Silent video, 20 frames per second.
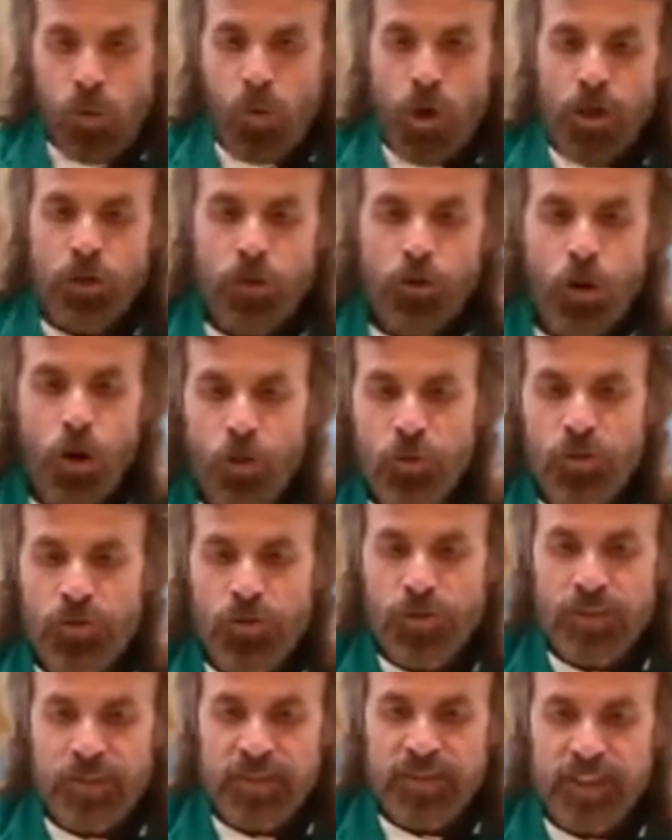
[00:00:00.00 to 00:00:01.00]
Well, you
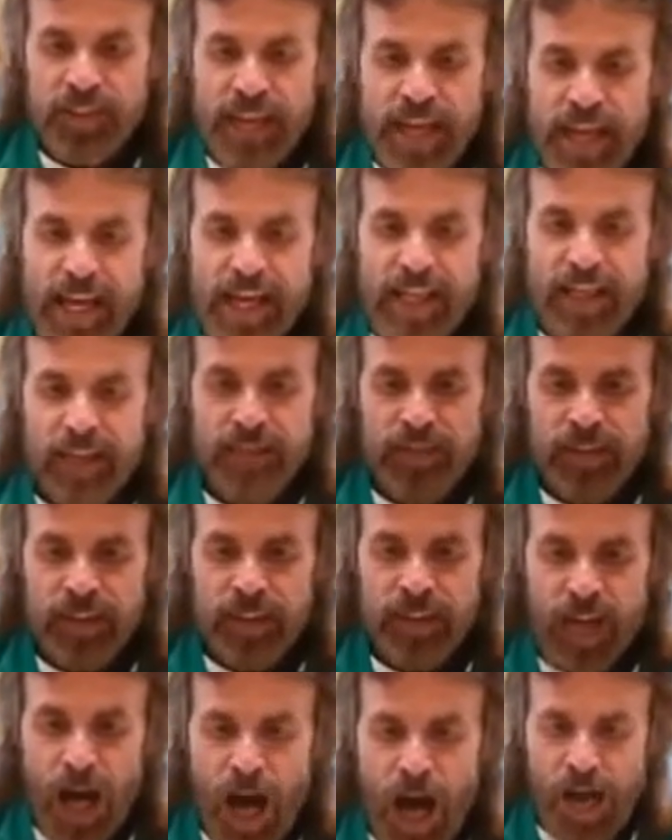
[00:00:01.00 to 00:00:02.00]
know, today's
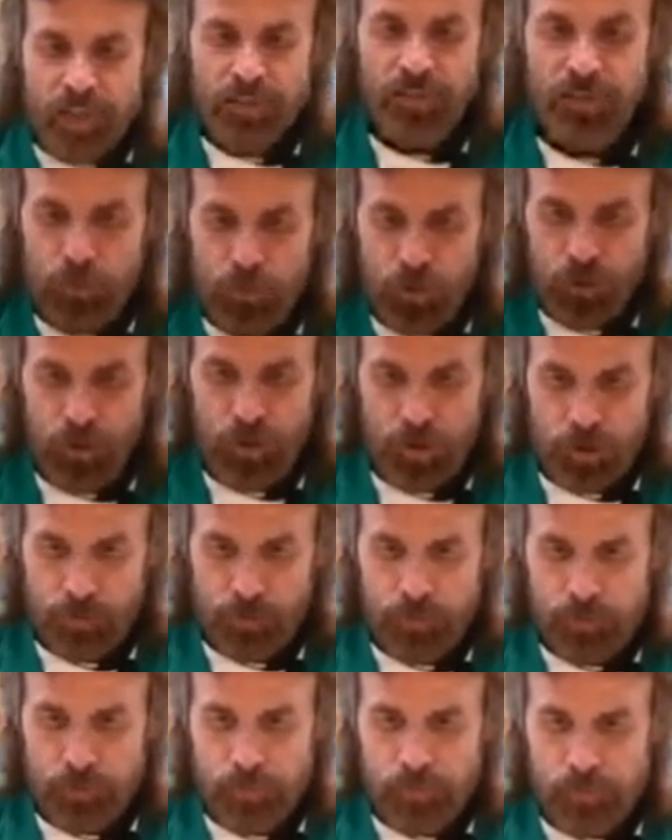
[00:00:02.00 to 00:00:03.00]
gospel,
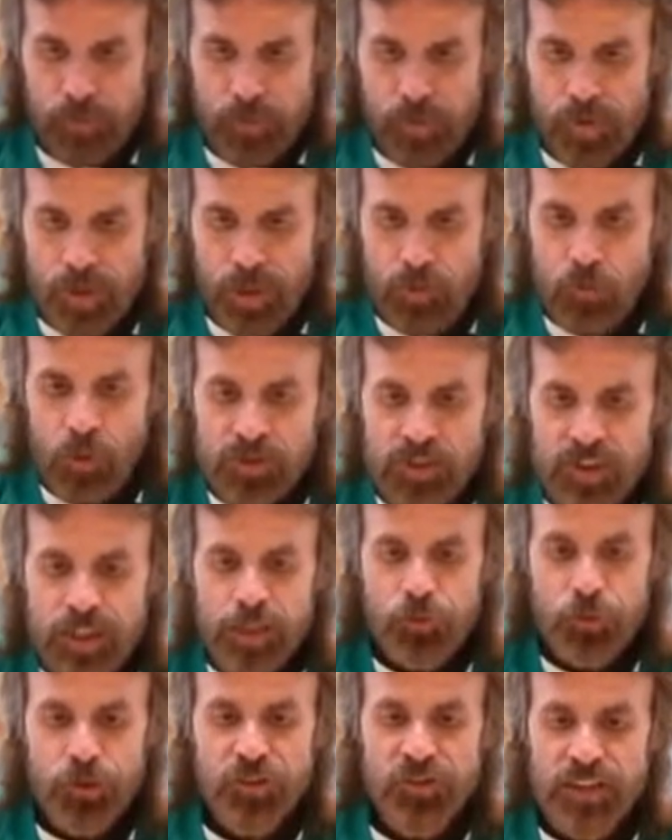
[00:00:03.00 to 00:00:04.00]
what's
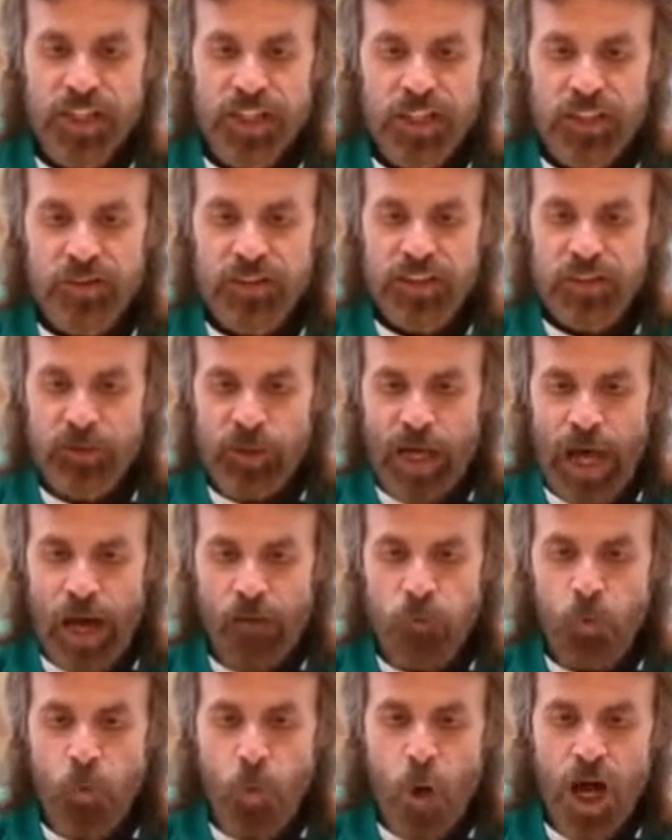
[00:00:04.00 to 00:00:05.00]
interesting is that we
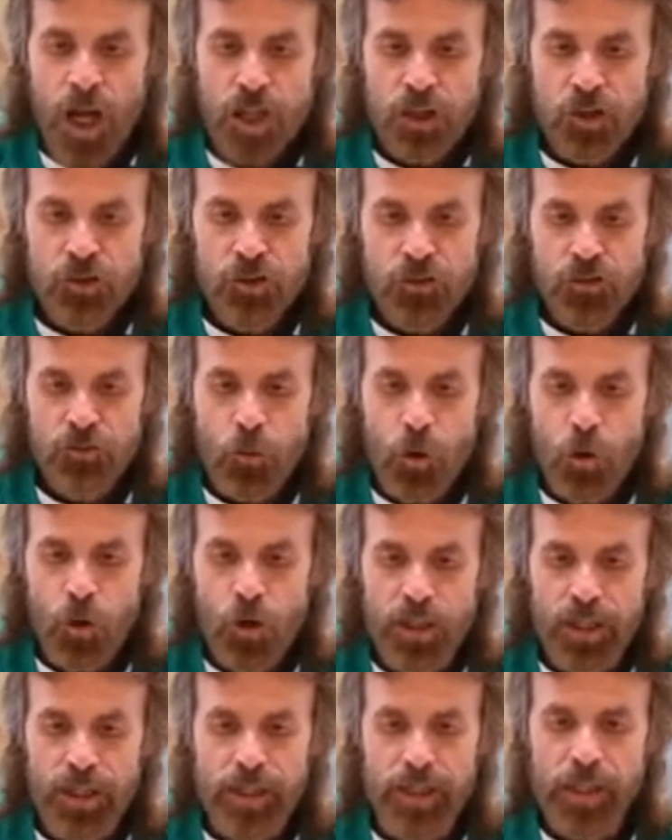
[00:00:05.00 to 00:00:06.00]
have one
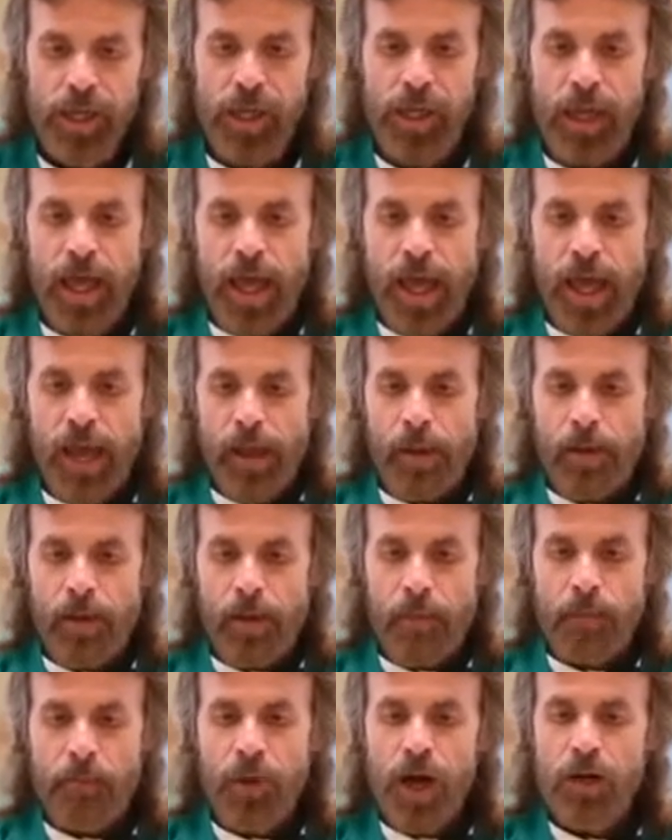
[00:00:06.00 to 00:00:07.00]
story,
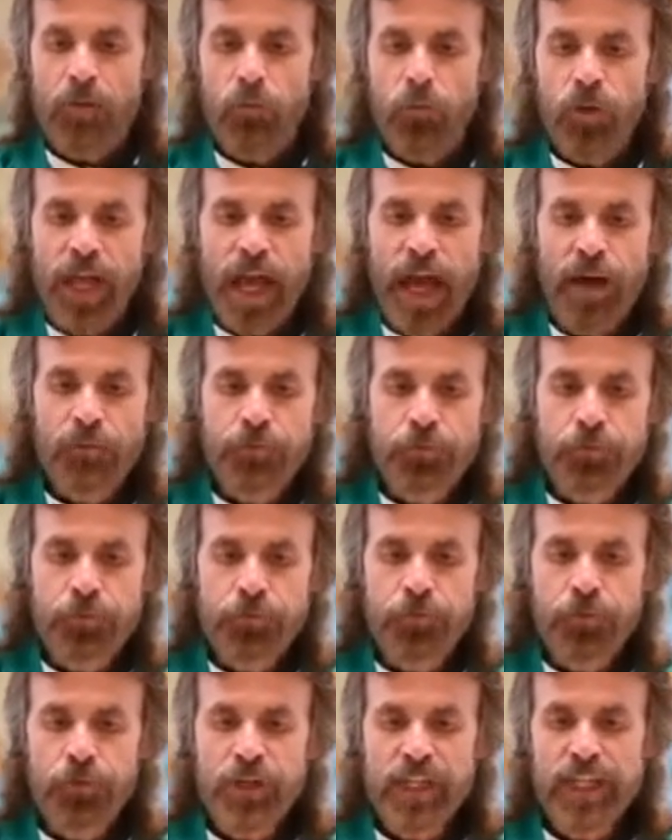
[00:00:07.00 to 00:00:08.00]
but we have
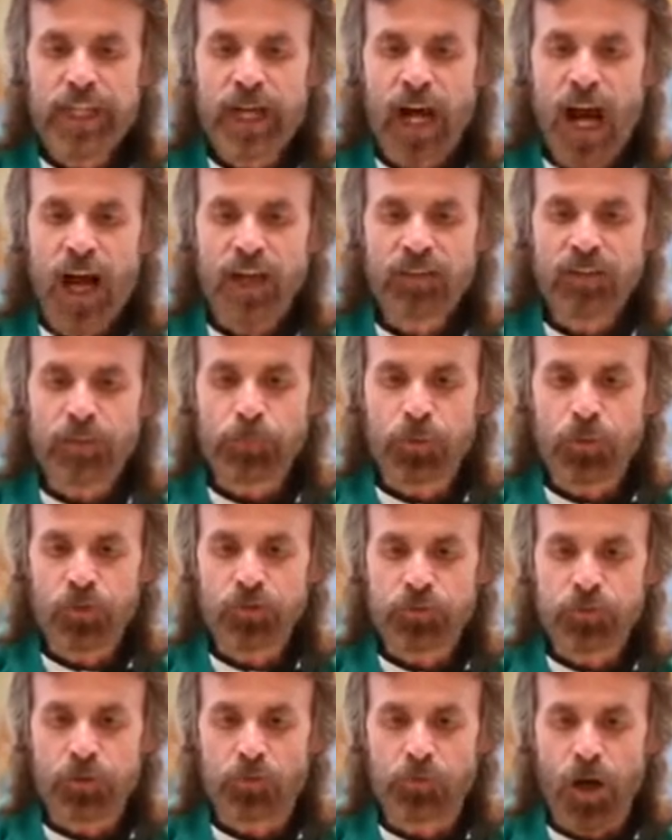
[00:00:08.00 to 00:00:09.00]
3
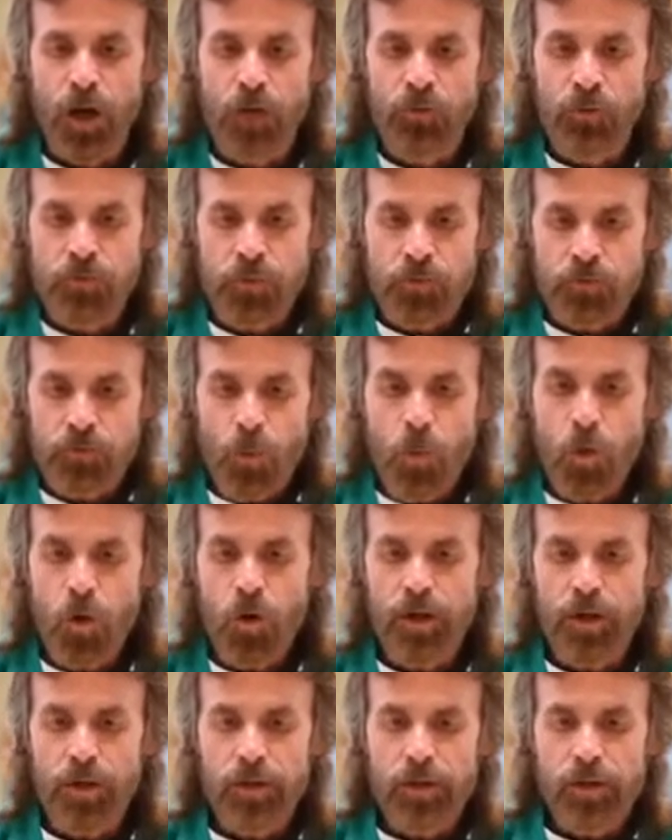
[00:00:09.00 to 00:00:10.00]
gospels of the
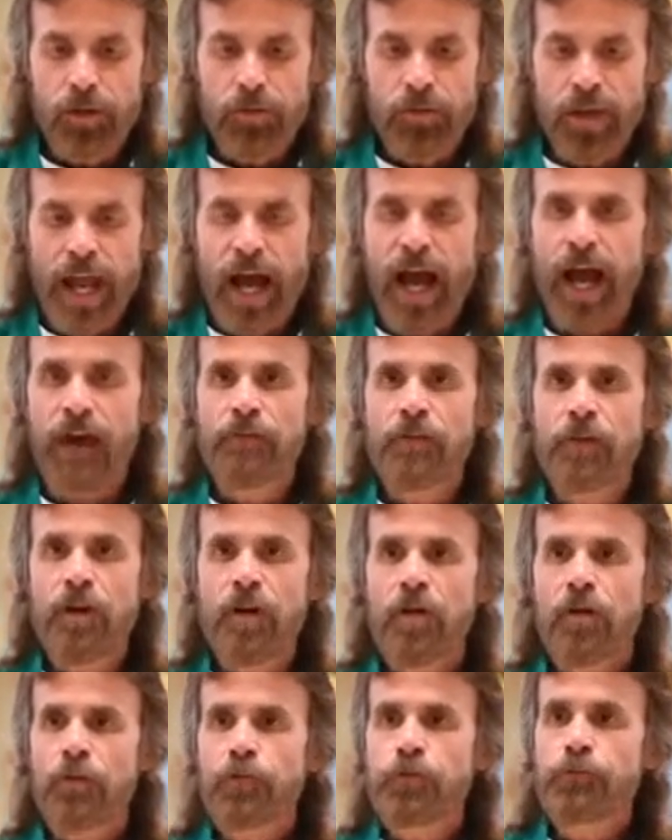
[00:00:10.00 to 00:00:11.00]
4 that have
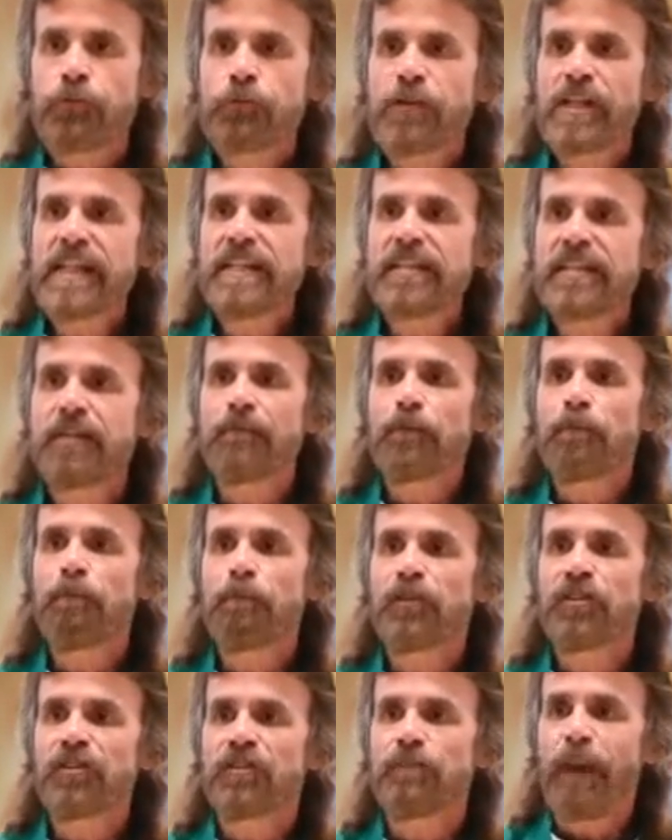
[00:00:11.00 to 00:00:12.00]
3
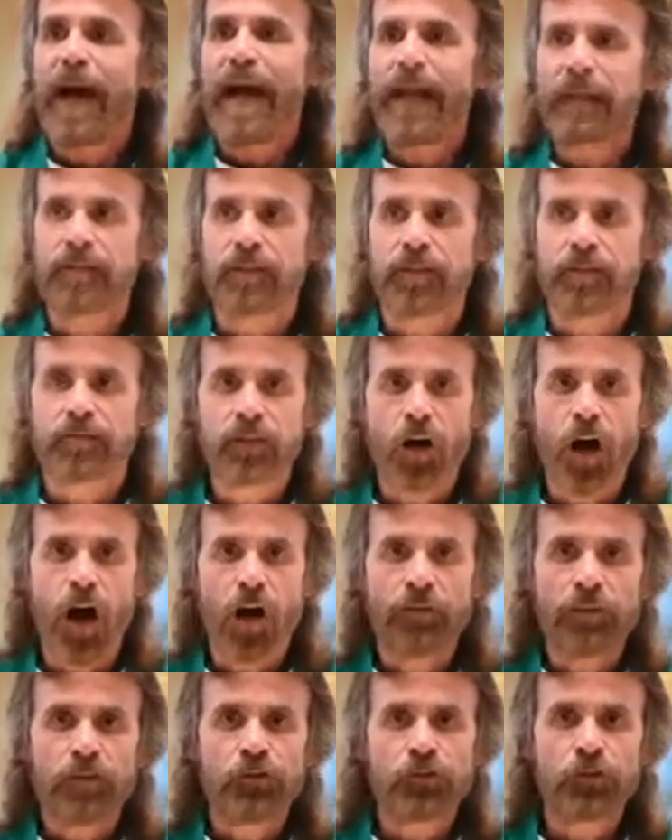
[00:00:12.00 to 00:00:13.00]
different perspectives
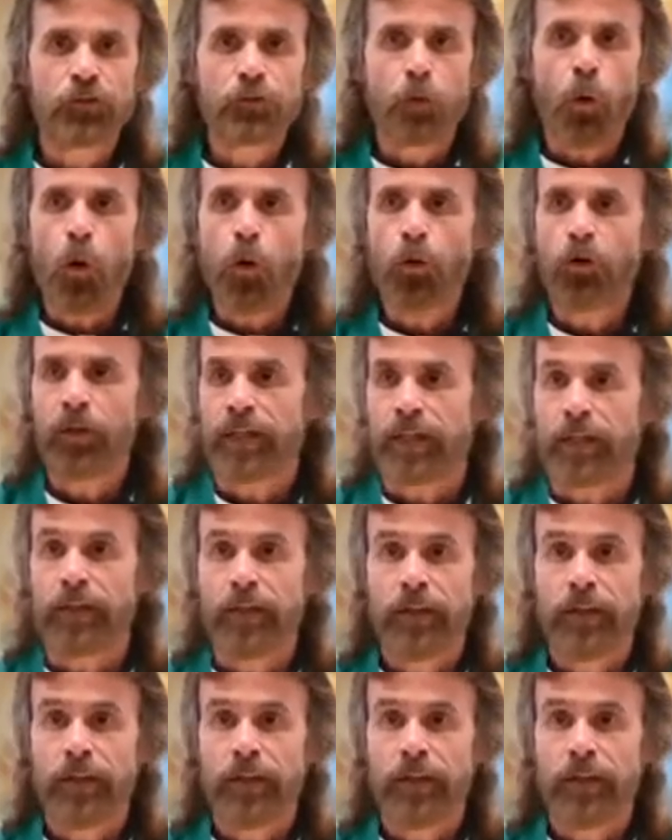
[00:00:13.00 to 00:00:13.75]
on the story.